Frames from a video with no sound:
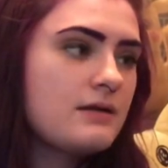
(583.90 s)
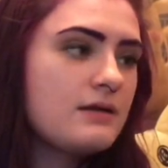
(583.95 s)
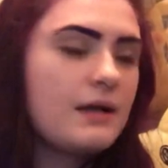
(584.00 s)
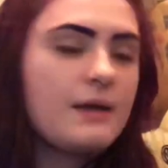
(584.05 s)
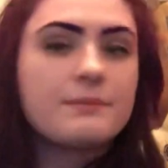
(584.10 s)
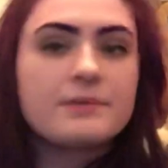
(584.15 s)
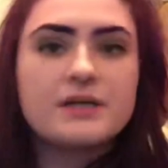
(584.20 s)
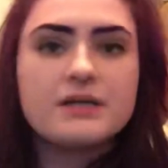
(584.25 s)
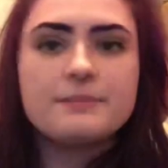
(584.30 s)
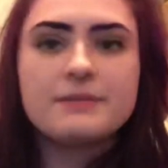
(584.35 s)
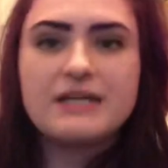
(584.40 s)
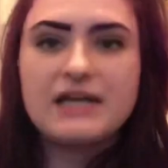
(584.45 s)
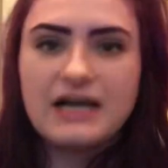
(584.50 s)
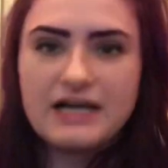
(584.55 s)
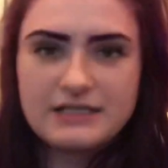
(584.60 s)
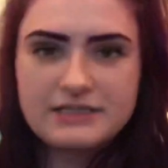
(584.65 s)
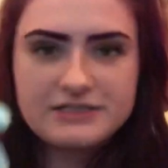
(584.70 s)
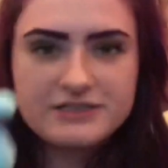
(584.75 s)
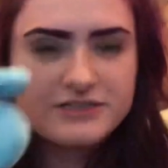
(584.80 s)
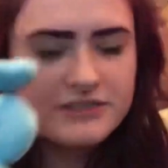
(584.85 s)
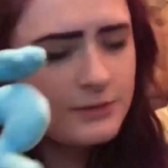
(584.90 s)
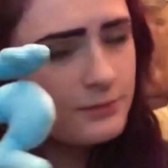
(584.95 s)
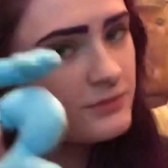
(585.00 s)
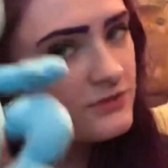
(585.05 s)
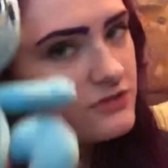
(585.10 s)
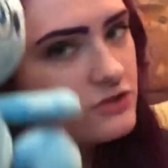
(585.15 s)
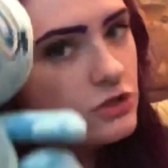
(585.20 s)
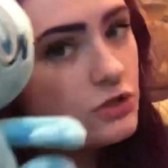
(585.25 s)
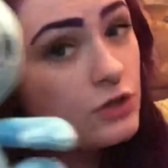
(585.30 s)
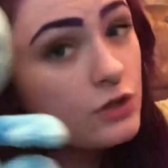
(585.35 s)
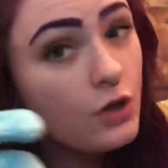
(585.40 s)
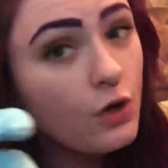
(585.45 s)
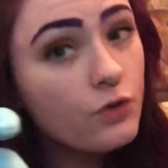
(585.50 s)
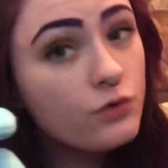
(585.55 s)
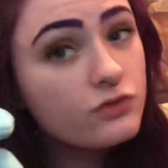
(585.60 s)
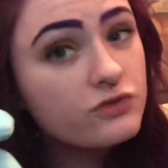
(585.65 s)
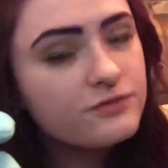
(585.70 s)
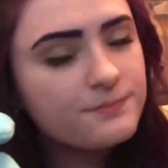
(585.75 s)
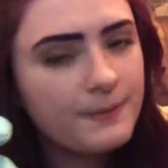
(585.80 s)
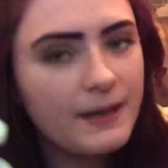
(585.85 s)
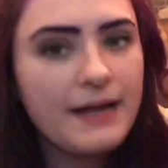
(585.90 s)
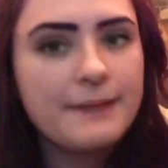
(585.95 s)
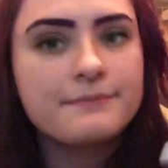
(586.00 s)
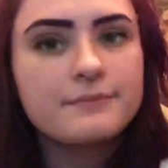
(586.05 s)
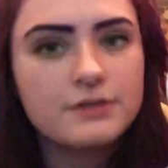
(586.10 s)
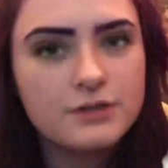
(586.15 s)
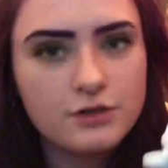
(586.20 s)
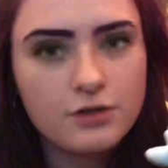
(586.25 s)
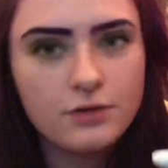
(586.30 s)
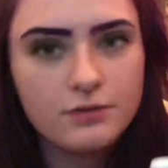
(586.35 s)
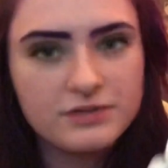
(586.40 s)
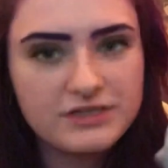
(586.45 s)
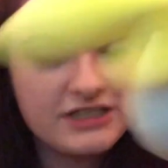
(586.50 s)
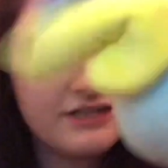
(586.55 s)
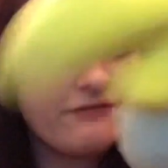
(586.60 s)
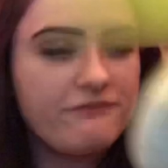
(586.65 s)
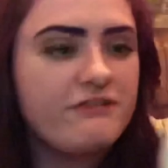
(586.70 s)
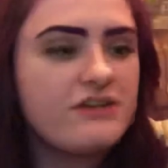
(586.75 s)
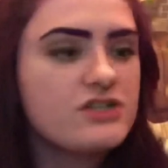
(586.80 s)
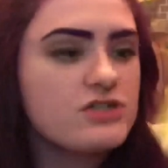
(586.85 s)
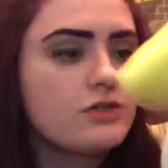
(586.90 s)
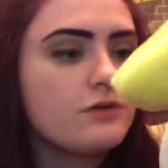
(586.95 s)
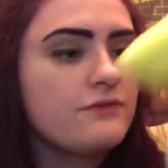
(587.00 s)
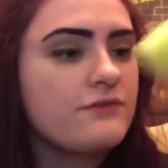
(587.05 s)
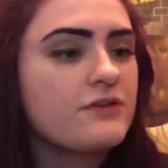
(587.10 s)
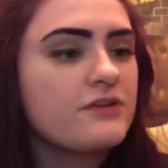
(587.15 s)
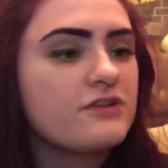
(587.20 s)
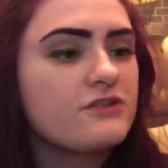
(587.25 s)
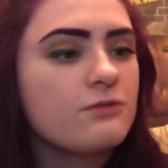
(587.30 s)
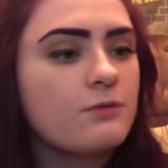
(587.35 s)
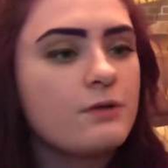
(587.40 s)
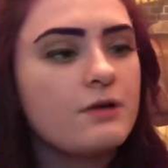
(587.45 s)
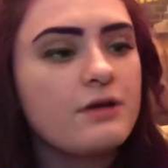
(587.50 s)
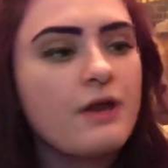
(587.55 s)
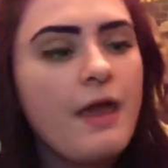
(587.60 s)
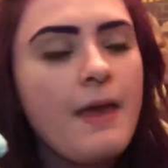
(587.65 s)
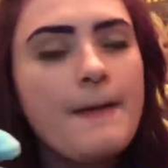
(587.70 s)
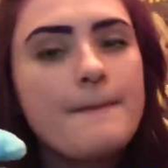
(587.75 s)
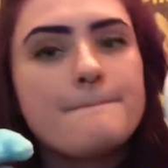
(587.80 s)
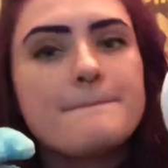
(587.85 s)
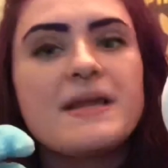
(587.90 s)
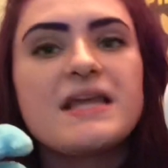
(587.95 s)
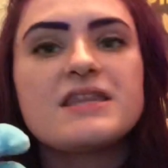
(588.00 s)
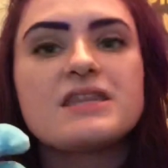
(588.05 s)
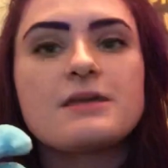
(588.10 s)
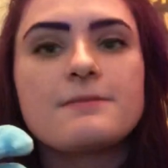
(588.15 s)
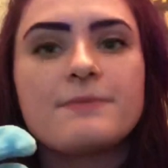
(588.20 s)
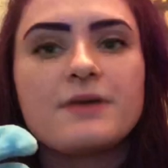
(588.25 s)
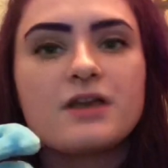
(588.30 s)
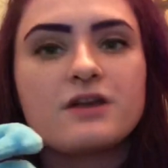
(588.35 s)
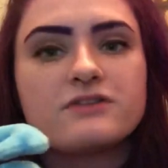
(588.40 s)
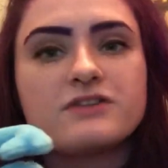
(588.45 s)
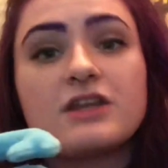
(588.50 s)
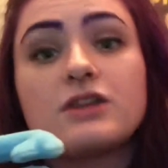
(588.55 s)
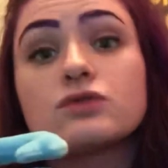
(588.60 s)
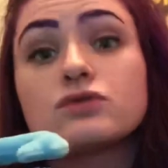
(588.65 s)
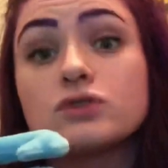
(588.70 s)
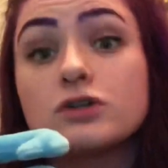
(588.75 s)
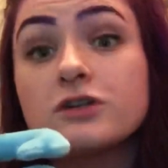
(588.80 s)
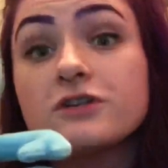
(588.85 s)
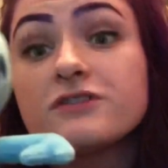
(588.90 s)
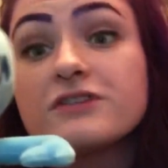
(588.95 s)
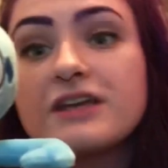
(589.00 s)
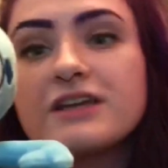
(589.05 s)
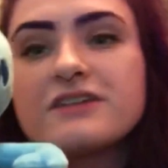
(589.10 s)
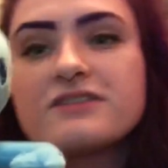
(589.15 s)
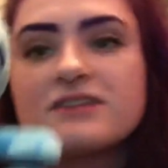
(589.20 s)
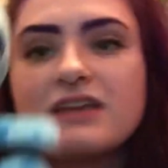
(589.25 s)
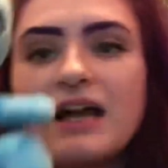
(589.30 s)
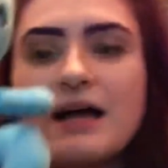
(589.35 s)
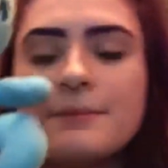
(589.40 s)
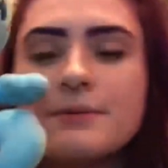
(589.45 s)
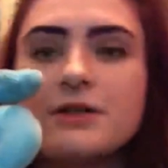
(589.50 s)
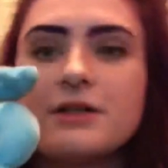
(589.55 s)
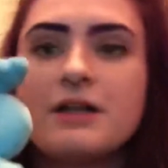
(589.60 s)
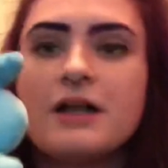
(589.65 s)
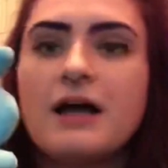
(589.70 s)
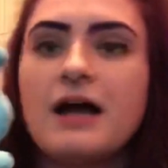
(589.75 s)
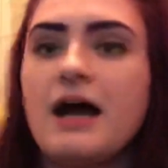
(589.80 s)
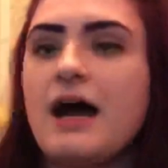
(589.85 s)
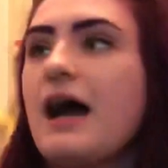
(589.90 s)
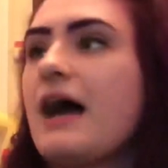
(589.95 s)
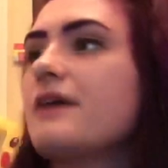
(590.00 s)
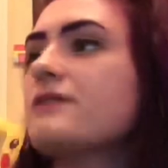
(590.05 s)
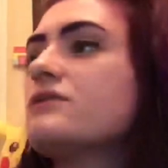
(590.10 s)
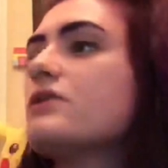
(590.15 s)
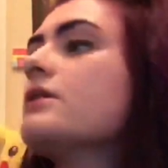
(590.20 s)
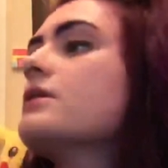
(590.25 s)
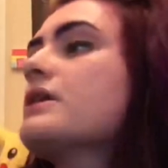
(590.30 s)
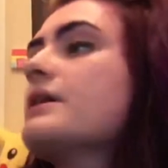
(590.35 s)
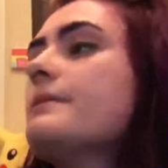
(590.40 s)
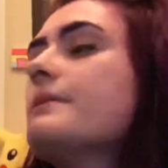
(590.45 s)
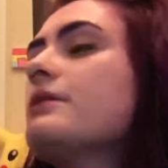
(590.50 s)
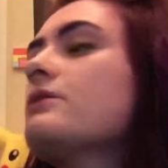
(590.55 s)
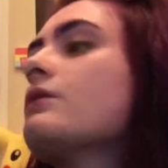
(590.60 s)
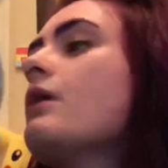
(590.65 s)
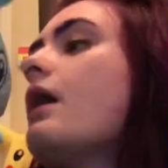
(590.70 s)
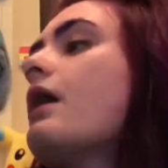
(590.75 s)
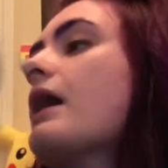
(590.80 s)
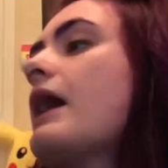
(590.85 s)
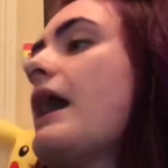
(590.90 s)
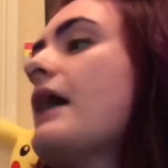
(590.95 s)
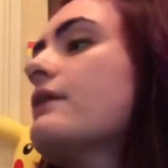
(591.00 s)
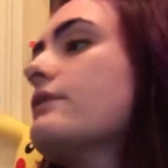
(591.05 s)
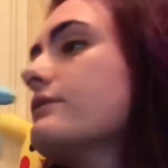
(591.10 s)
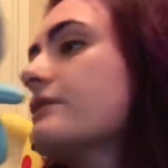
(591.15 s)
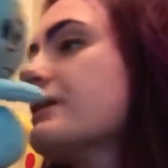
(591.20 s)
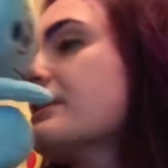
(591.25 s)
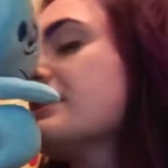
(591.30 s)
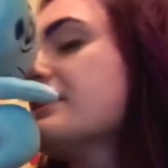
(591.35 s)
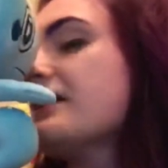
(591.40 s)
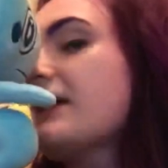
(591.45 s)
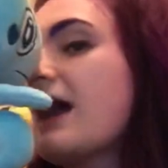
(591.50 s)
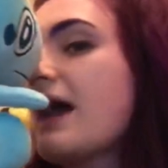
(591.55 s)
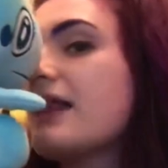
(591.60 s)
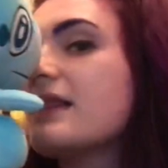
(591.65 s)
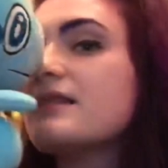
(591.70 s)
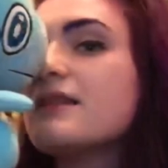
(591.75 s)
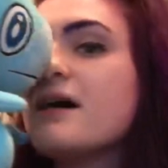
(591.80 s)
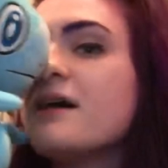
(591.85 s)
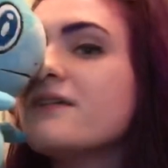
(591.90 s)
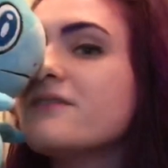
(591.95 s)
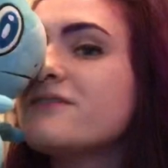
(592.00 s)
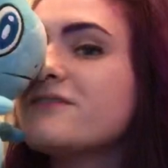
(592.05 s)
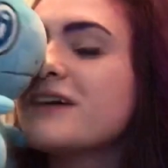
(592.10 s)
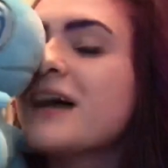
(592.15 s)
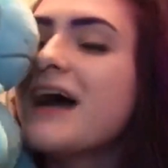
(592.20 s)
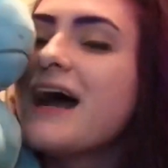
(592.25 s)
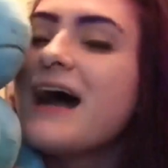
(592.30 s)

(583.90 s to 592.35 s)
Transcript: gonna be honest, it was close, but I'm gonna go with the official for this one, mainly because it looks like Sobble. Don't get me wrong, I love